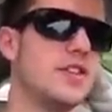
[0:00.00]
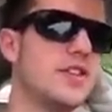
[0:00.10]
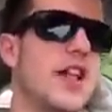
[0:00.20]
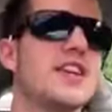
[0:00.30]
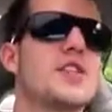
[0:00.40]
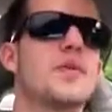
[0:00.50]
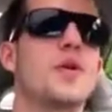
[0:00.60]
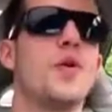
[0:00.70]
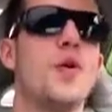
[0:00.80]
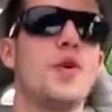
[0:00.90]
So that should be
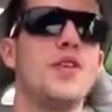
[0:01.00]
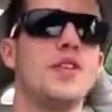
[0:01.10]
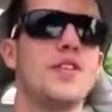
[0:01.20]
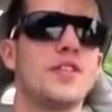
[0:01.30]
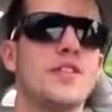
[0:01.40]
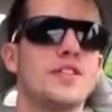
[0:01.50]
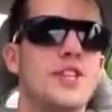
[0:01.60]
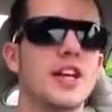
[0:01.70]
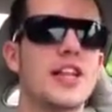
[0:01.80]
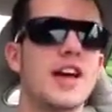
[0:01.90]
cool.
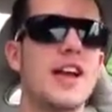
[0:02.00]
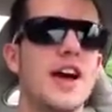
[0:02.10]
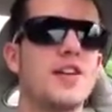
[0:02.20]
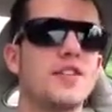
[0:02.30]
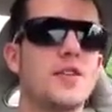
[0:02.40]
Check that out.